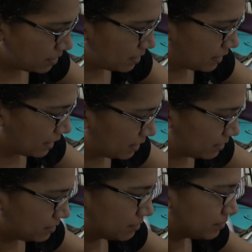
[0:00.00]
Again,
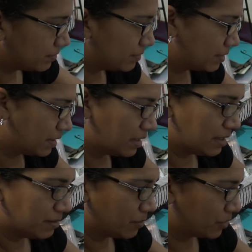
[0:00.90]

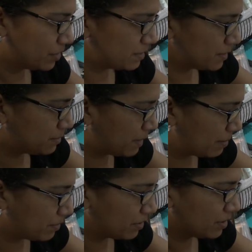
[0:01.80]
uh, more Christmas
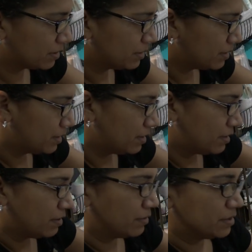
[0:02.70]
paper.
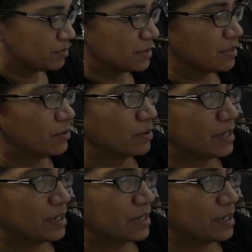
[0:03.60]
Well, this one's a whole